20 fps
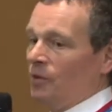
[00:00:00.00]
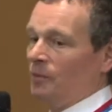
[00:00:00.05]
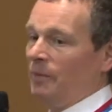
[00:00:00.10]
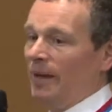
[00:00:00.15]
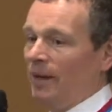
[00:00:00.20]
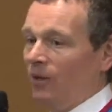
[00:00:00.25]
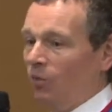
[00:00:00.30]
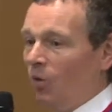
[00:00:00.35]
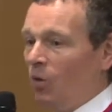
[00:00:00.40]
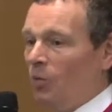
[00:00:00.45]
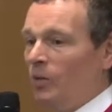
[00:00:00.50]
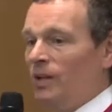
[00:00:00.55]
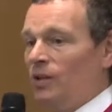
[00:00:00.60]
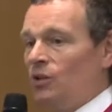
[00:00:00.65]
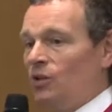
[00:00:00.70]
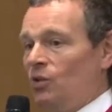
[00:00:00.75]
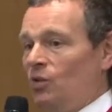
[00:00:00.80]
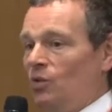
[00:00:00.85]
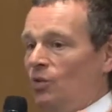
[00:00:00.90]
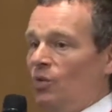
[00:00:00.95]
about what we
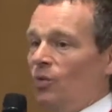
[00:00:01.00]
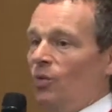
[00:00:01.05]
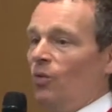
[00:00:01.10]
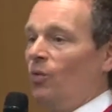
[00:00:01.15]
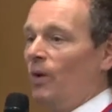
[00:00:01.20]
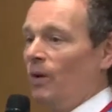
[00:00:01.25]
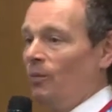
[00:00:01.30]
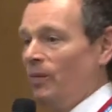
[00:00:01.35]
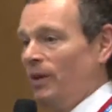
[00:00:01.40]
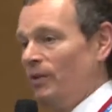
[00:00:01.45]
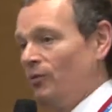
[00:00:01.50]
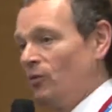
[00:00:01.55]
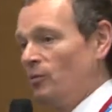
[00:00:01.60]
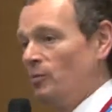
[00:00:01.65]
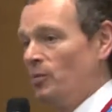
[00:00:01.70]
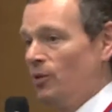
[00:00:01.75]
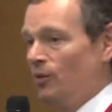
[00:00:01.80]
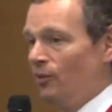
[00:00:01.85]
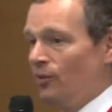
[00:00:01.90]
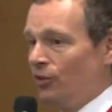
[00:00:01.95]
do when we've
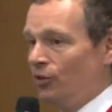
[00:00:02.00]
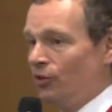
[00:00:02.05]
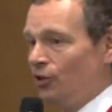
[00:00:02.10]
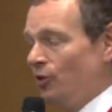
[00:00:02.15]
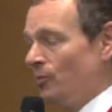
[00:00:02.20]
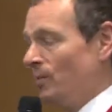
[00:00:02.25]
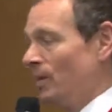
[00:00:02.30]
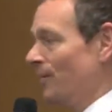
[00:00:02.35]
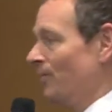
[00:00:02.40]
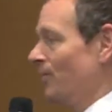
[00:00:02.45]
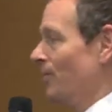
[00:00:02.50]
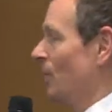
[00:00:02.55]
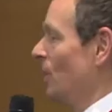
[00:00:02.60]
removed the tumour.